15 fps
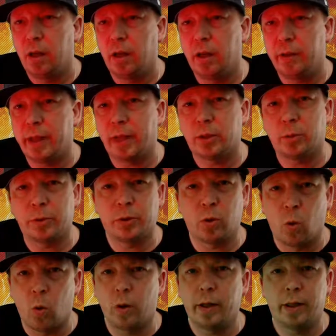The actual
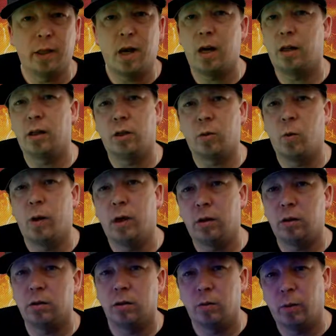score did not look
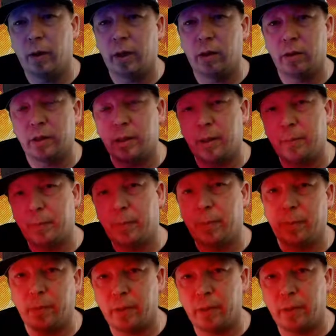well. When I looked up